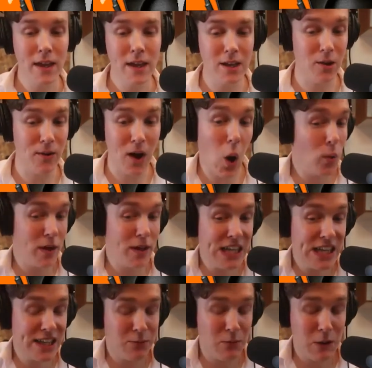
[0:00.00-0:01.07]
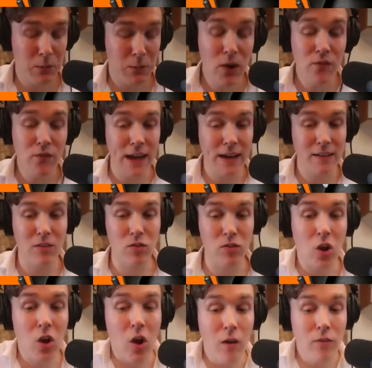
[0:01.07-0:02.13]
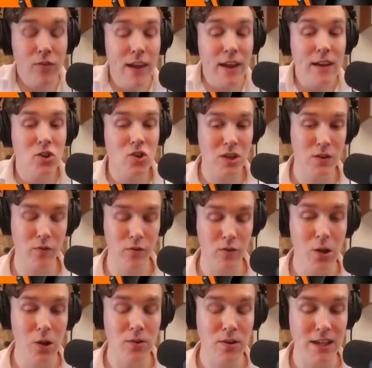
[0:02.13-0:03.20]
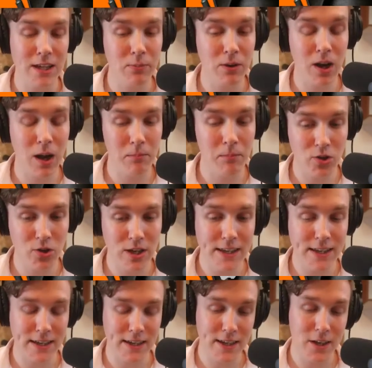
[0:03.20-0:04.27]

you know, oh, it needs to be perfect, the content has just flowed and it's become much easier.